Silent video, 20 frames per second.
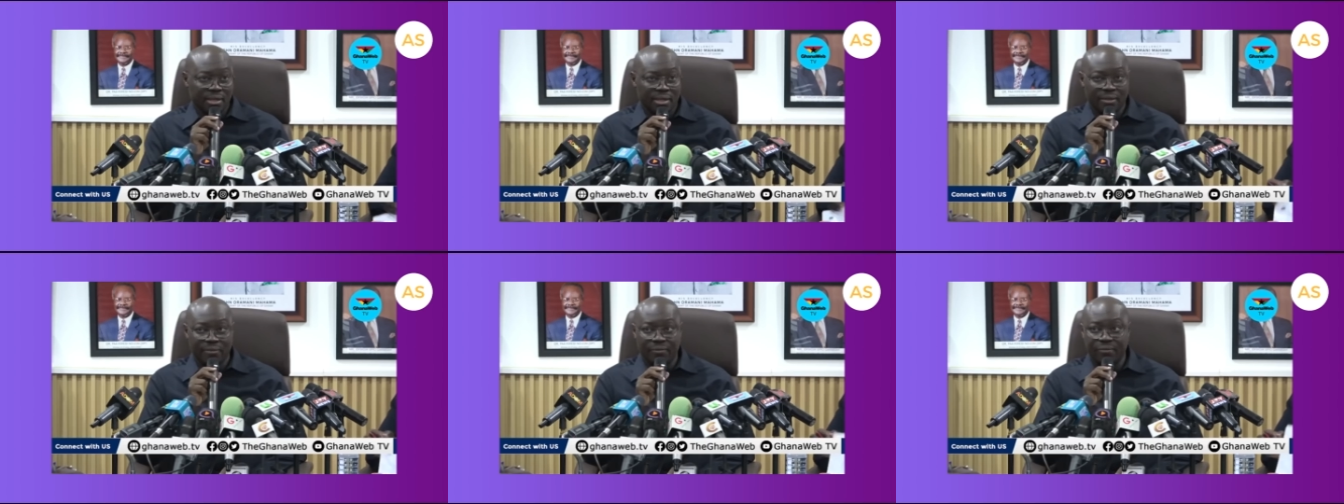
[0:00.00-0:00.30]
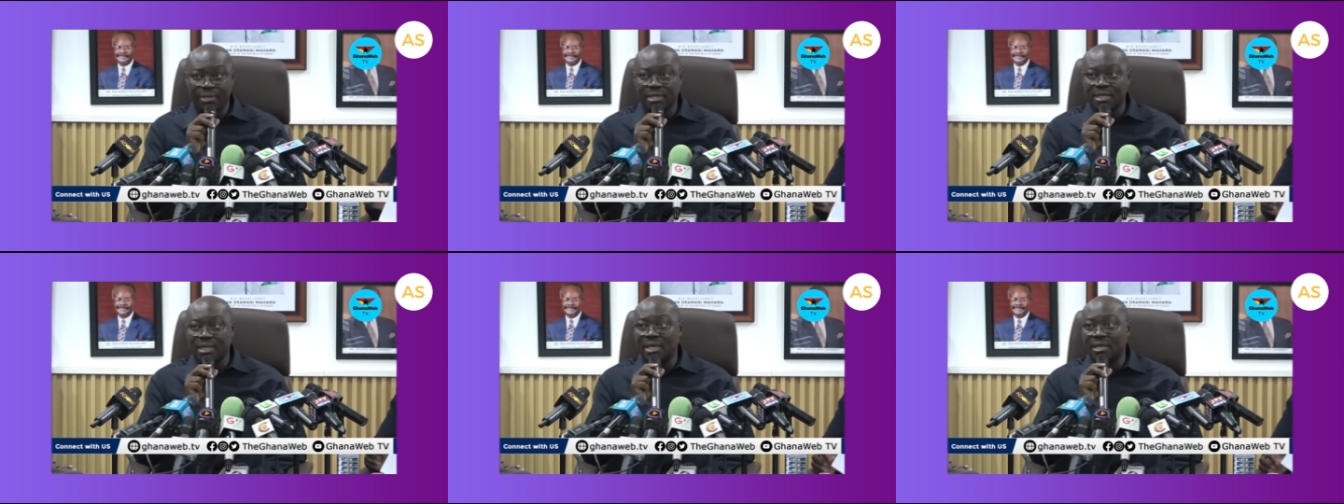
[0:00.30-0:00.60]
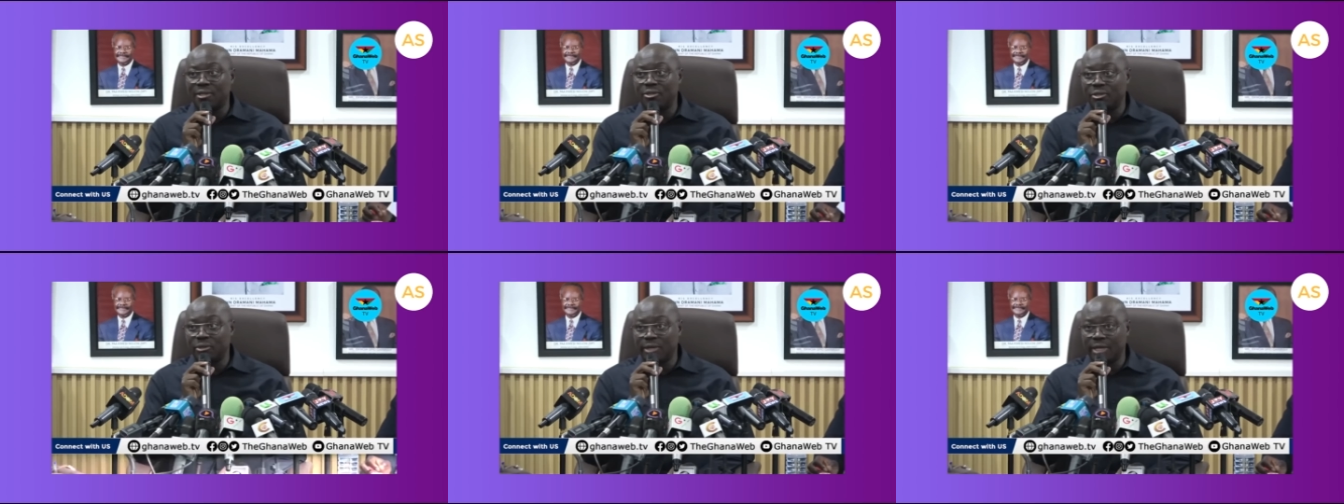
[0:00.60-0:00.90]
The
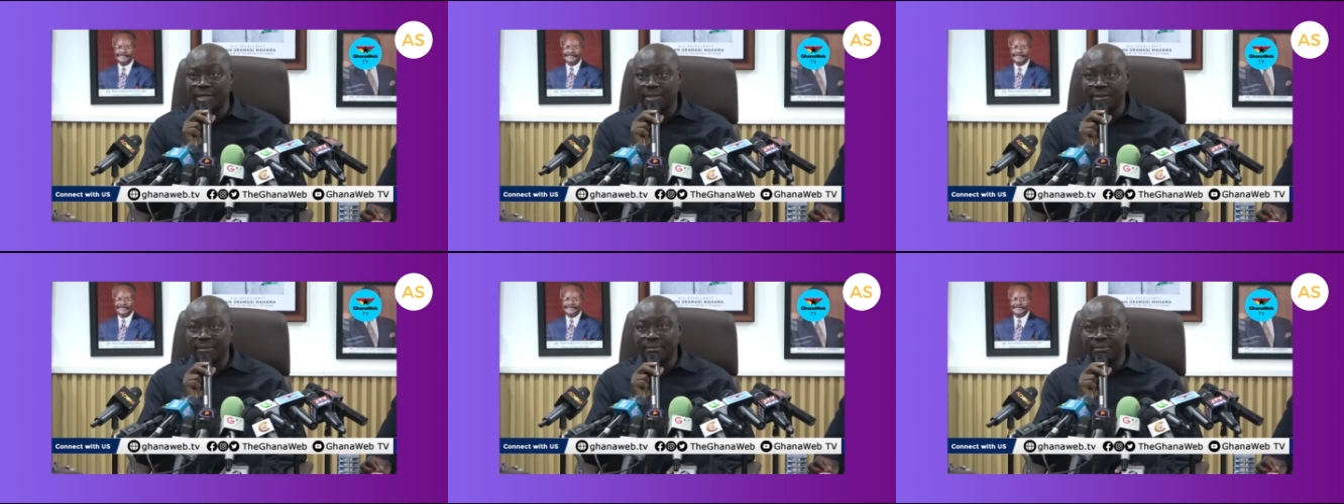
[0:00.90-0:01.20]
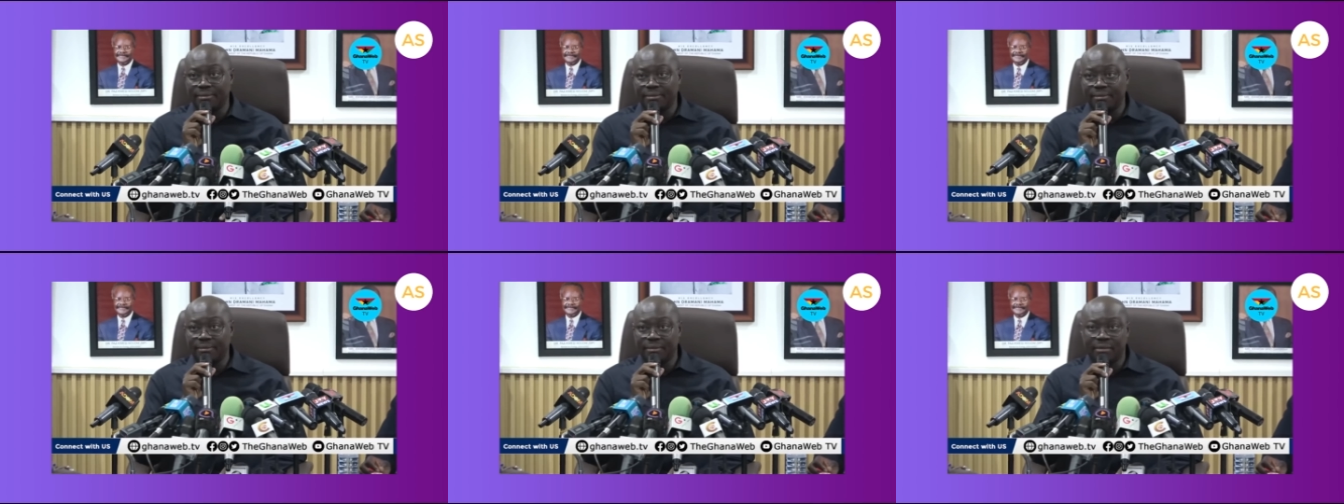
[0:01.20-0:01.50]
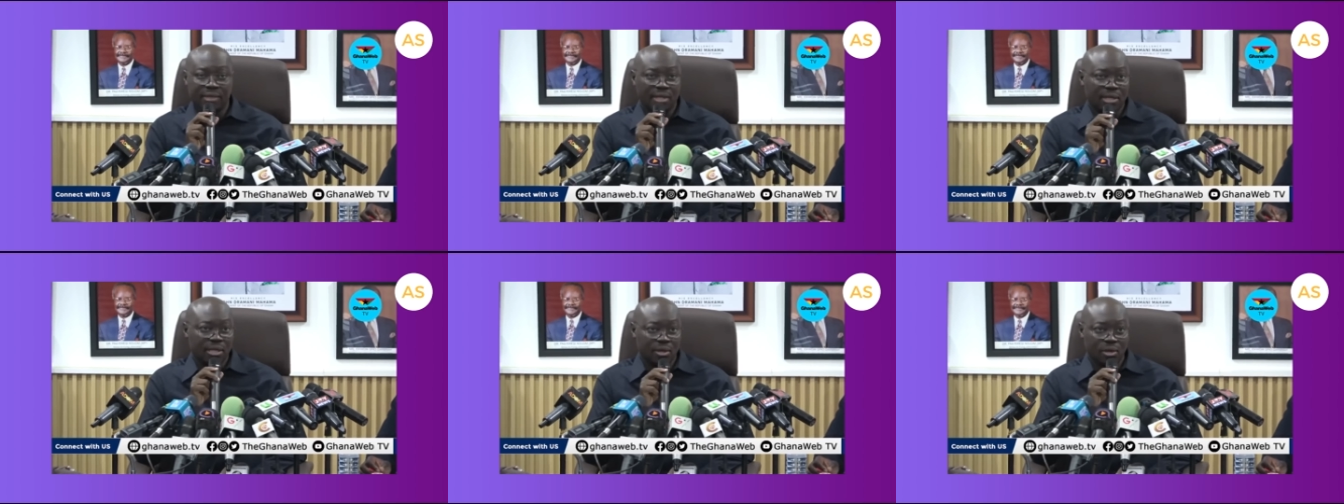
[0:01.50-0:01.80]
fiscal drain,
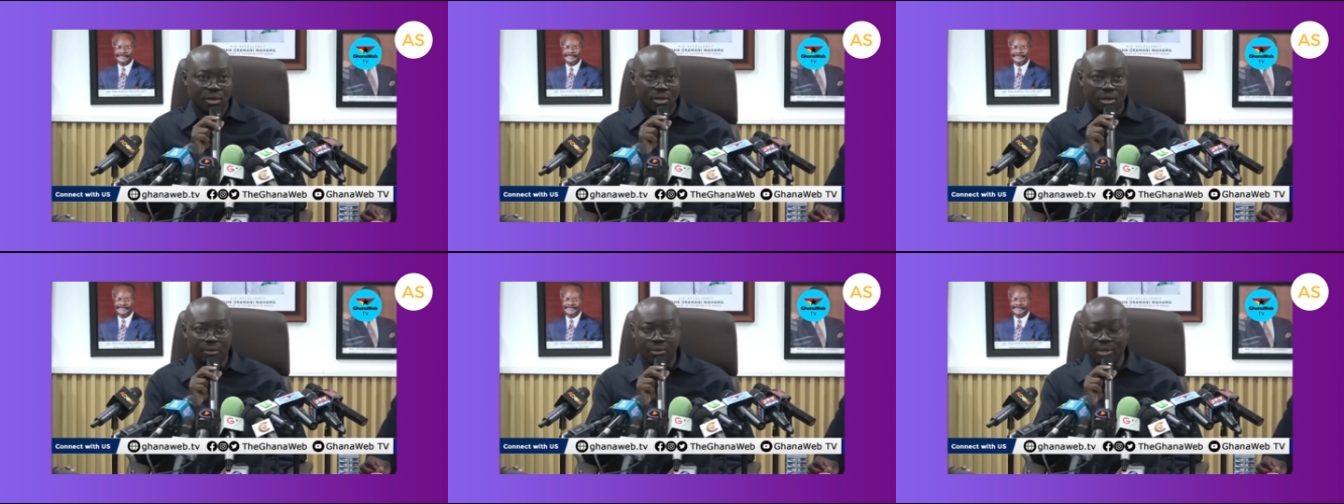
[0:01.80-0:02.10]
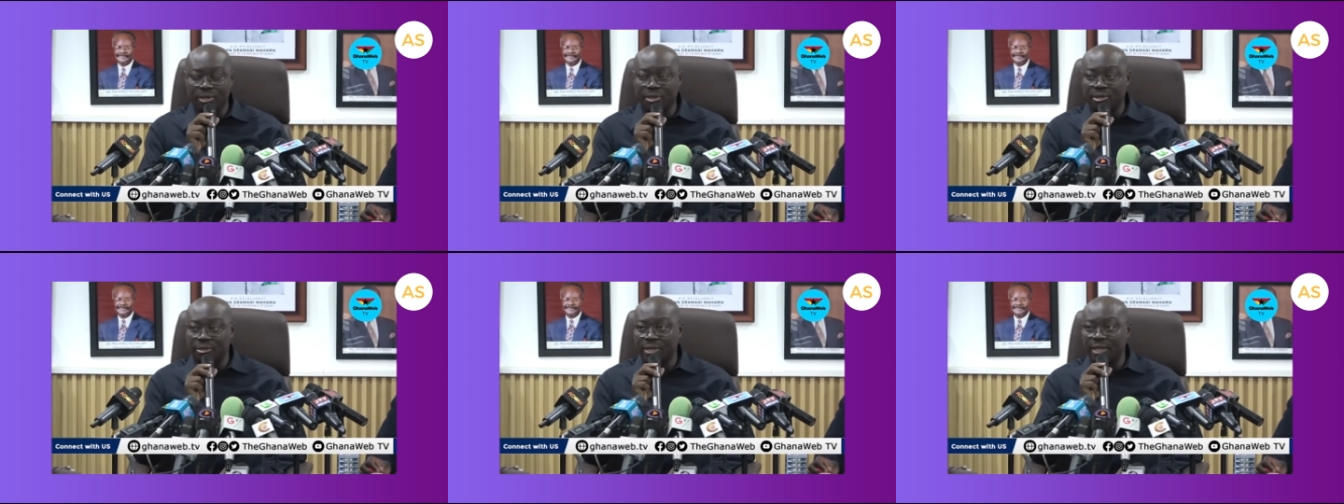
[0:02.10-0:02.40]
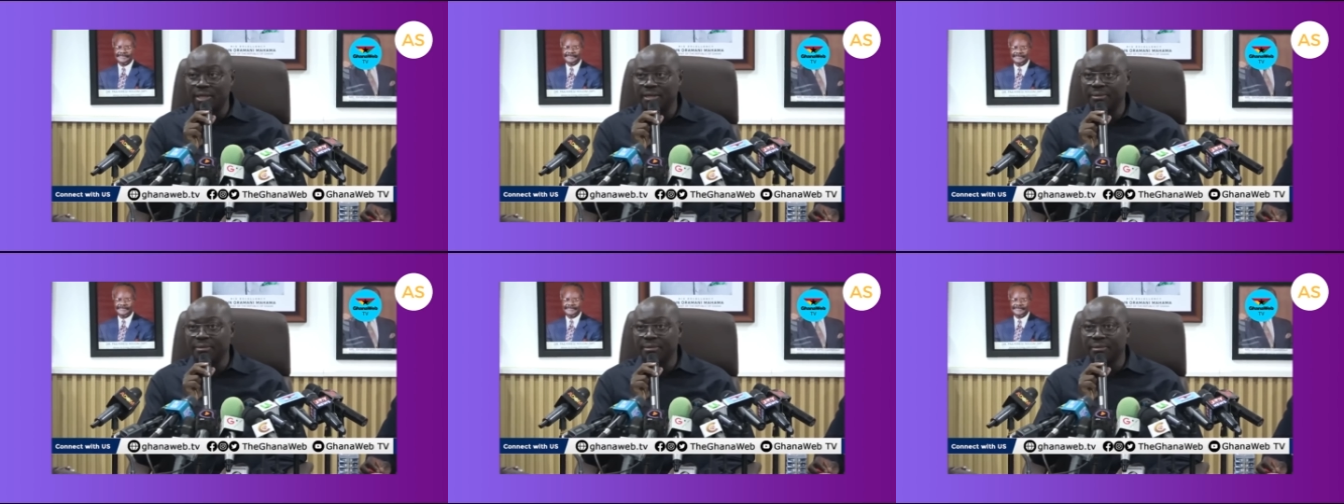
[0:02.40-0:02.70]
the economic
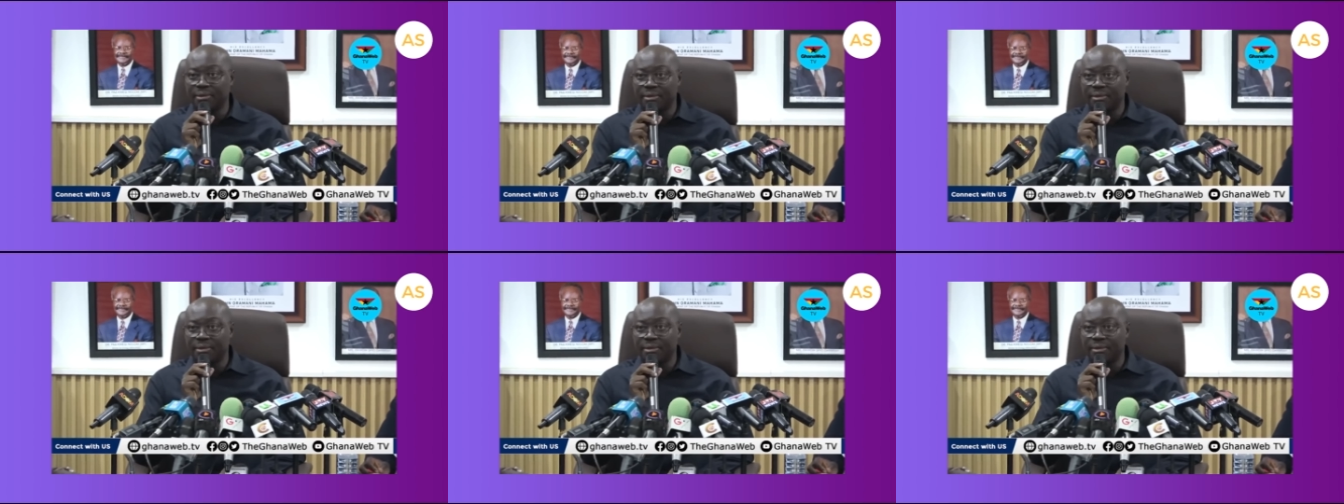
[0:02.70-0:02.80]
drain,